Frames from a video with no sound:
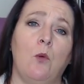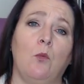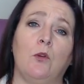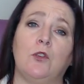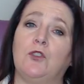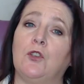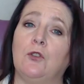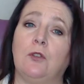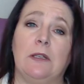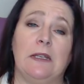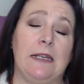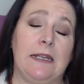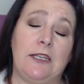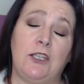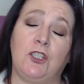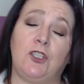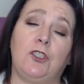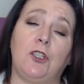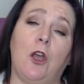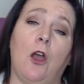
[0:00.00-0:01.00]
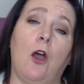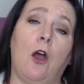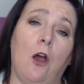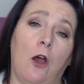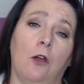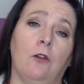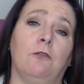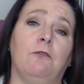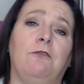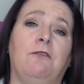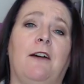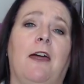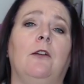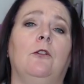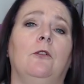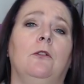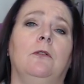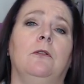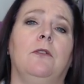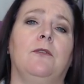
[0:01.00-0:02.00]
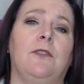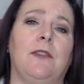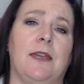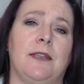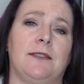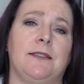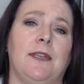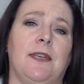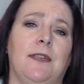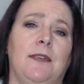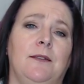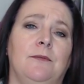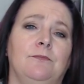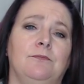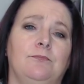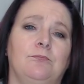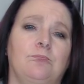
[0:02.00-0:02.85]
was unleashed on Farrell that day.